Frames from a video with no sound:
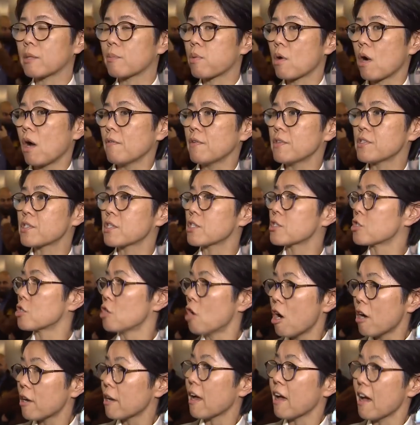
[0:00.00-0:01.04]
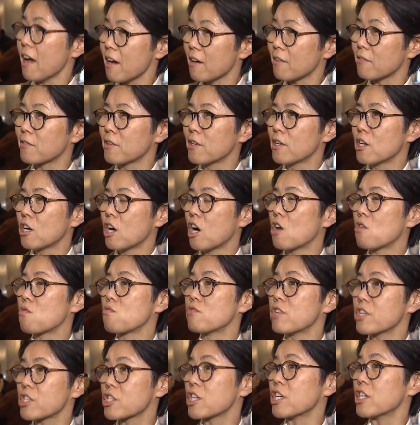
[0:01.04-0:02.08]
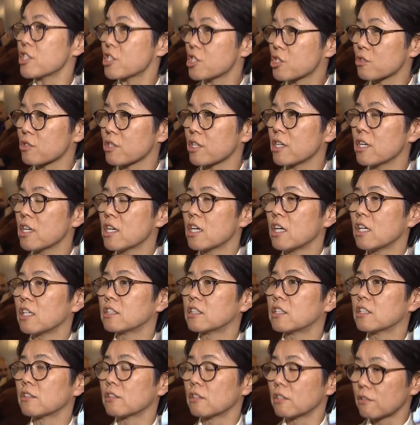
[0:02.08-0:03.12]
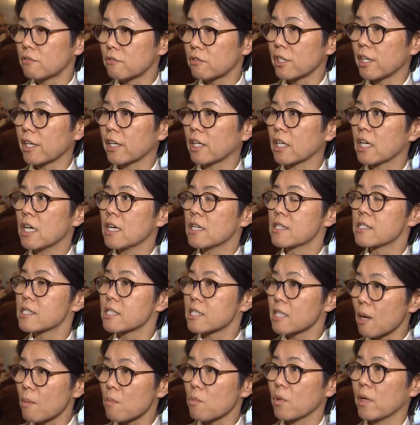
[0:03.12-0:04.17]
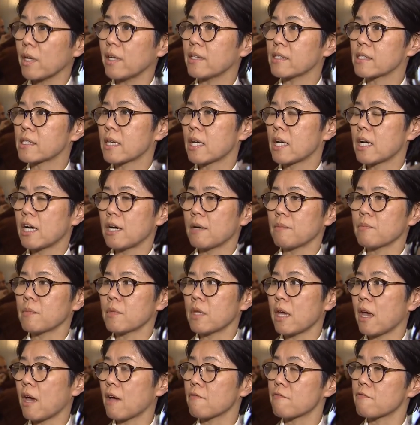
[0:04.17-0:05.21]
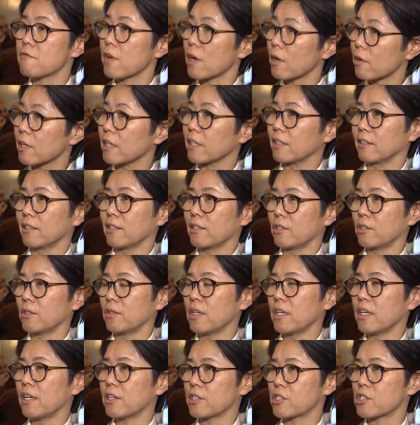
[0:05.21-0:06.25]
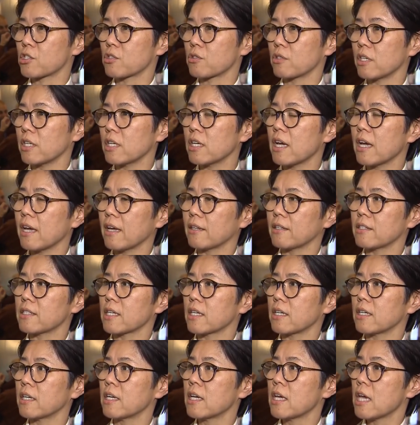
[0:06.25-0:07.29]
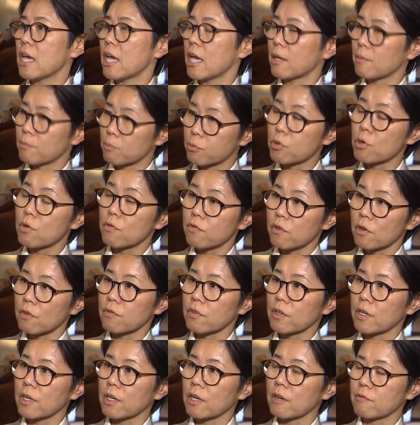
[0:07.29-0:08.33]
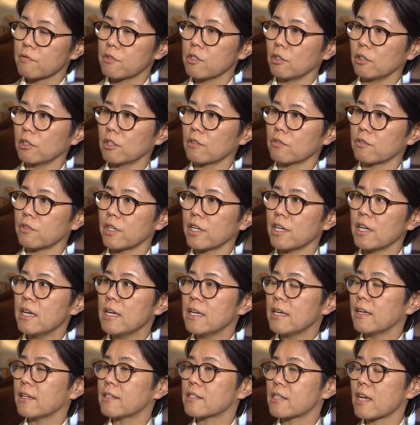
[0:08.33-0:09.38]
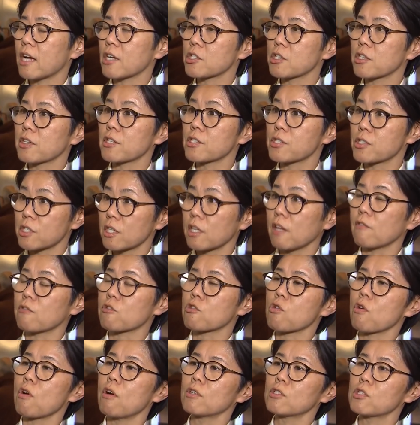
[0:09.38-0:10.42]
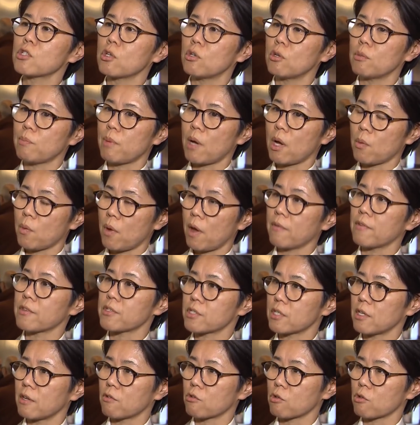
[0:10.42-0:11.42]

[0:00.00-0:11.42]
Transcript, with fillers: The province does not have a rich history of delivering subways. Um, they have very little history and uh, and proof of, uh, of delivery. It's actually the city of Toronto, and by way of the city of